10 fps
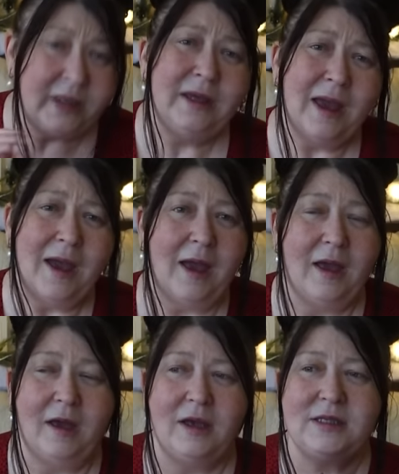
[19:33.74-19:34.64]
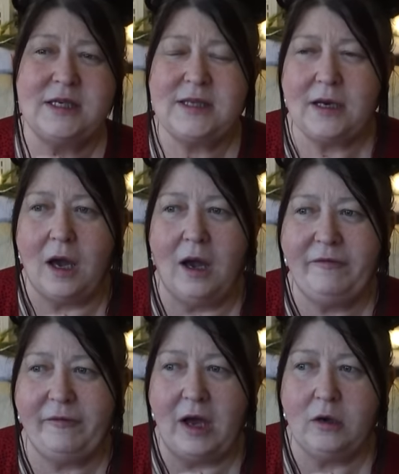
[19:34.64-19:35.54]
yeah, as I said,
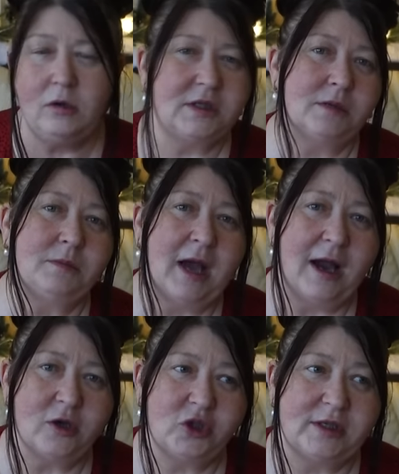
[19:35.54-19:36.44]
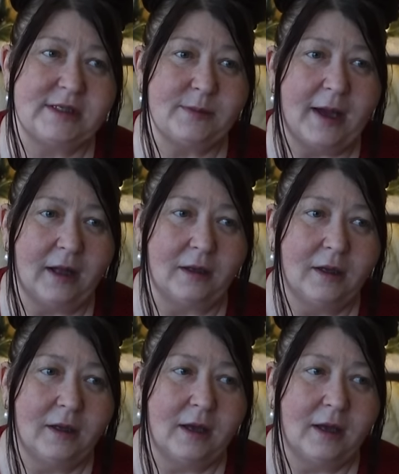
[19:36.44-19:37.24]
I got some cash as well.